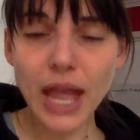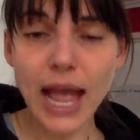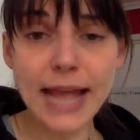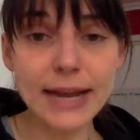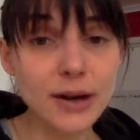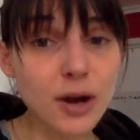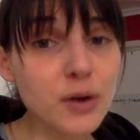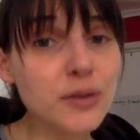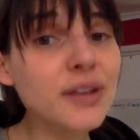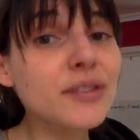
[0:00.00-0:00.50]

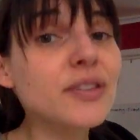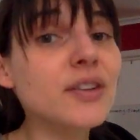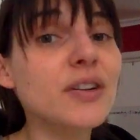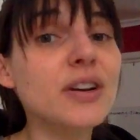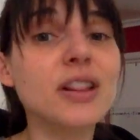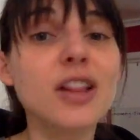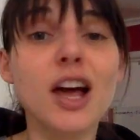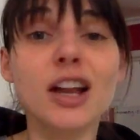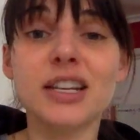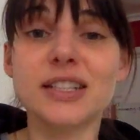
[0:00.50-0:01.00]
I know that there
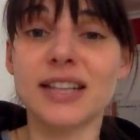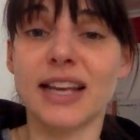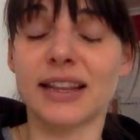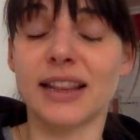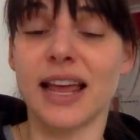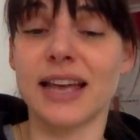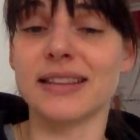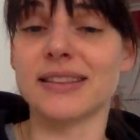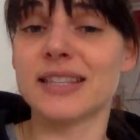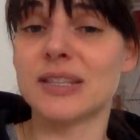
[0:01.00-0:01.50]
are a lot of
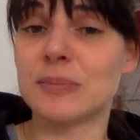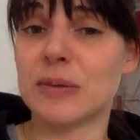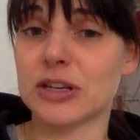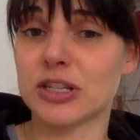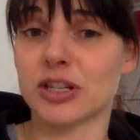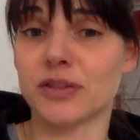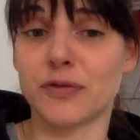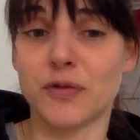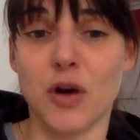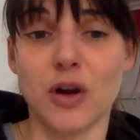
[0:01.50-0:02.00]
deadlines,
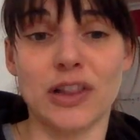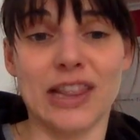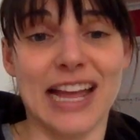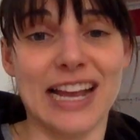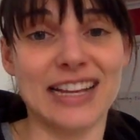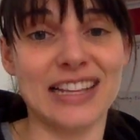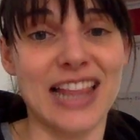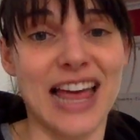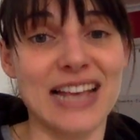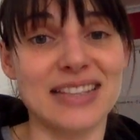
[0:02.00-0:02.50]
especially for
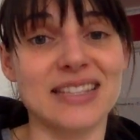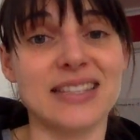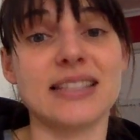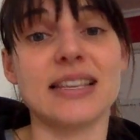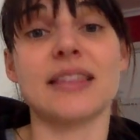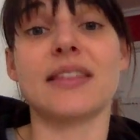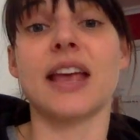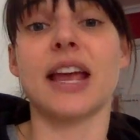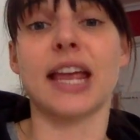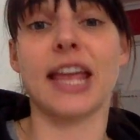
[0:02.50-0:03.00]
online classes,
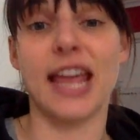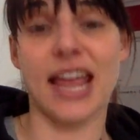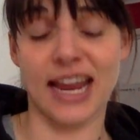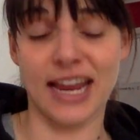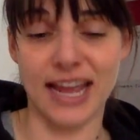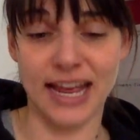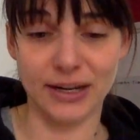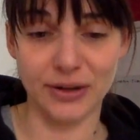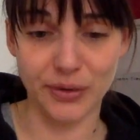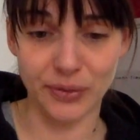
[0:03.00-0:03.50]
and that
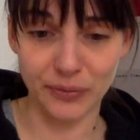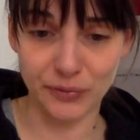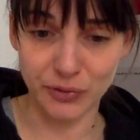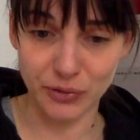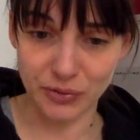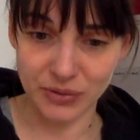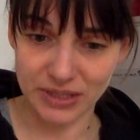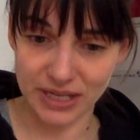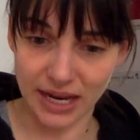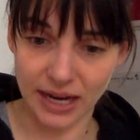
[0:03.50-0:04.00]
can get
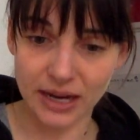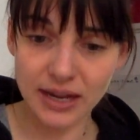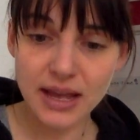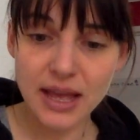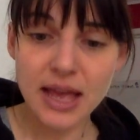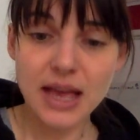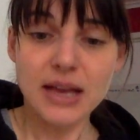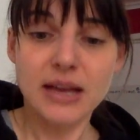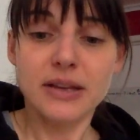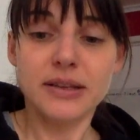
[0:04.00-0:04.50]
confusing.
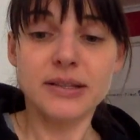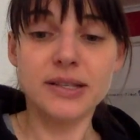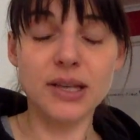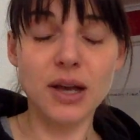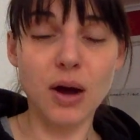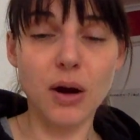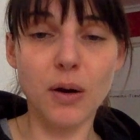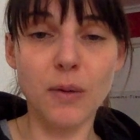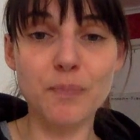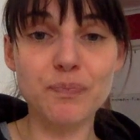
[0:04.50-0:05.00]

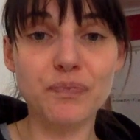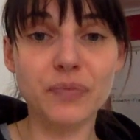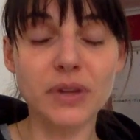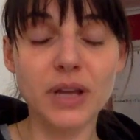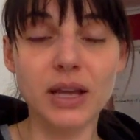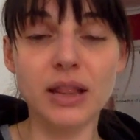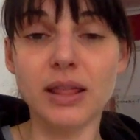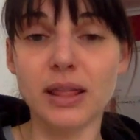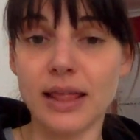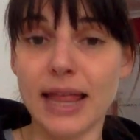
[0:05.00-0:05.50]
So
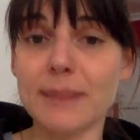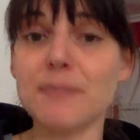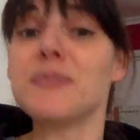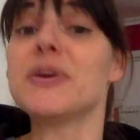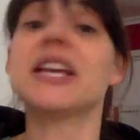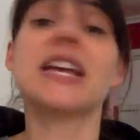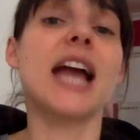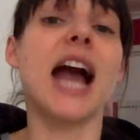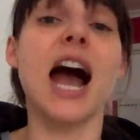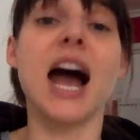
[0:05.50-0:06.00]
let
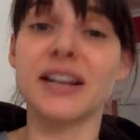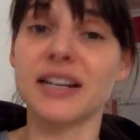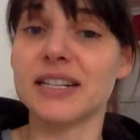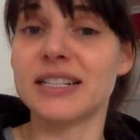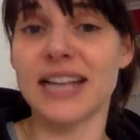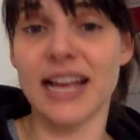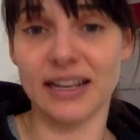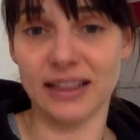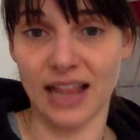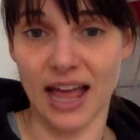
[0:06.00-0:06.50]
me cut a
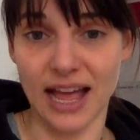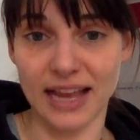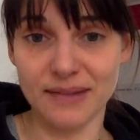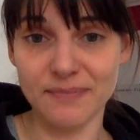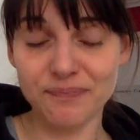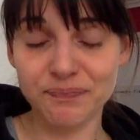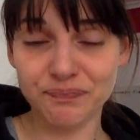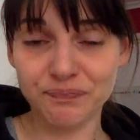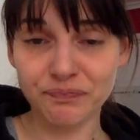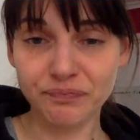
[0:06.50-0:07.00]

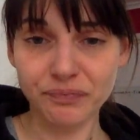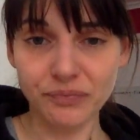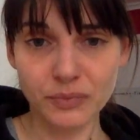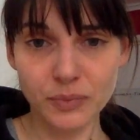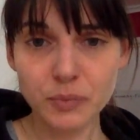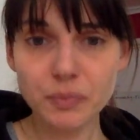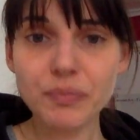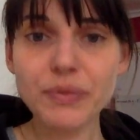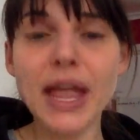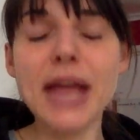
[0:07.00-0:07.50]
deadline
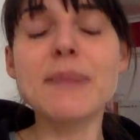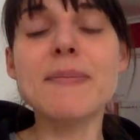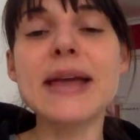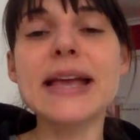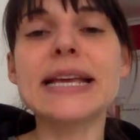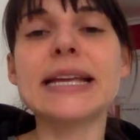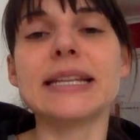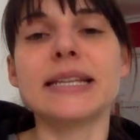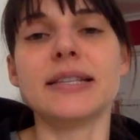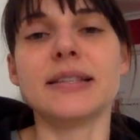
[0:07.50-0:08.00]
and
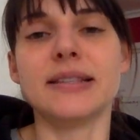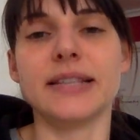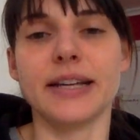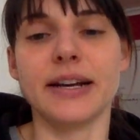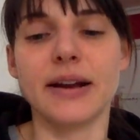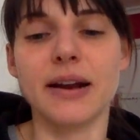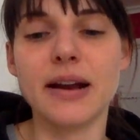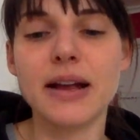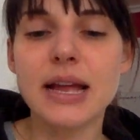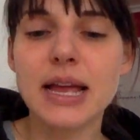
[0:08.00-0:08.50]
make it
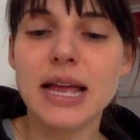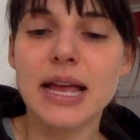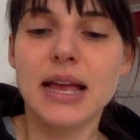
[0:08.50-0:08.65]
easier.